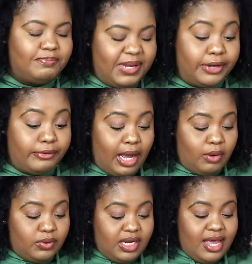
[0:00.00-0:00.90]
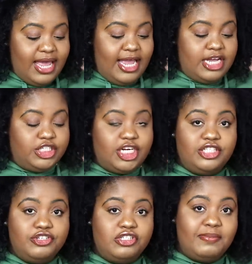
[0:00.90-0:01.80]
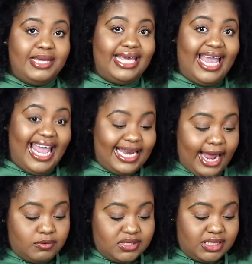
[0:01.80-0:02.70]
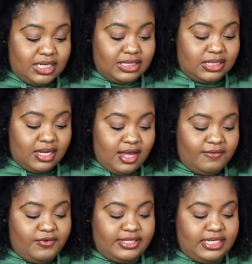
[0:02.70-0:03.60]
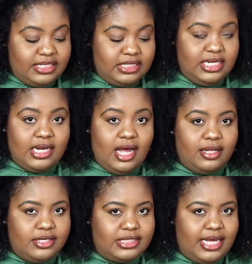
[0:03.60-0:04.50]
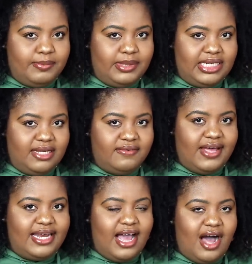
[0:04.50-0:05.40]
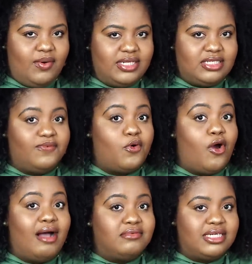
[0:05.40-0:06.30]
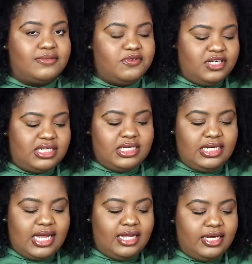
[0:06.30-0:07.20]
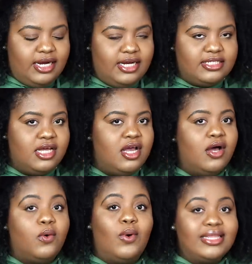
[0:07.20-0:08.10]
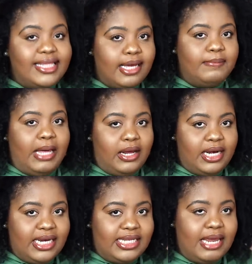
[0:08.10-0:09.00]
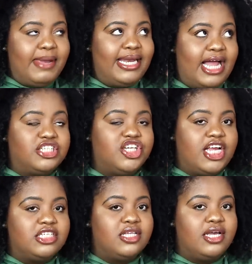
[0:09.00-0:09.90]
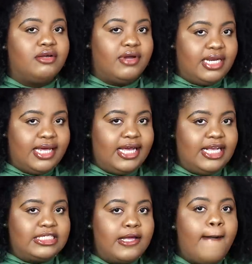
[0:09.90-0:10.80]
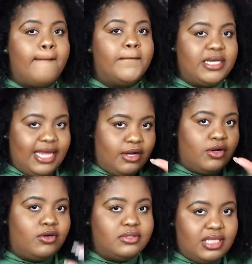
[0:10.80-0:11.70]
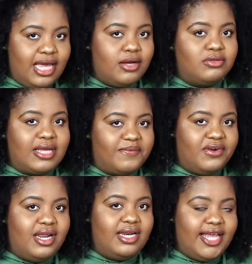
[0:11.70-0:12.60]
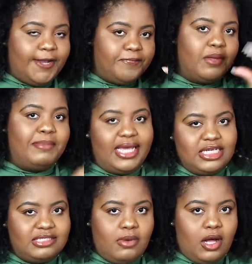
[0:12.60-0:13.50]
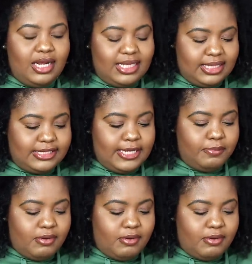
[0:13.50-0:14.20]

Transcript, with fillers: been around. It just used to be 8 ounces for $16, I believe, and now it's 4 ounces for $16. One thing about it, they may not change the ingredients, but they gon' definitely make it smaller at the same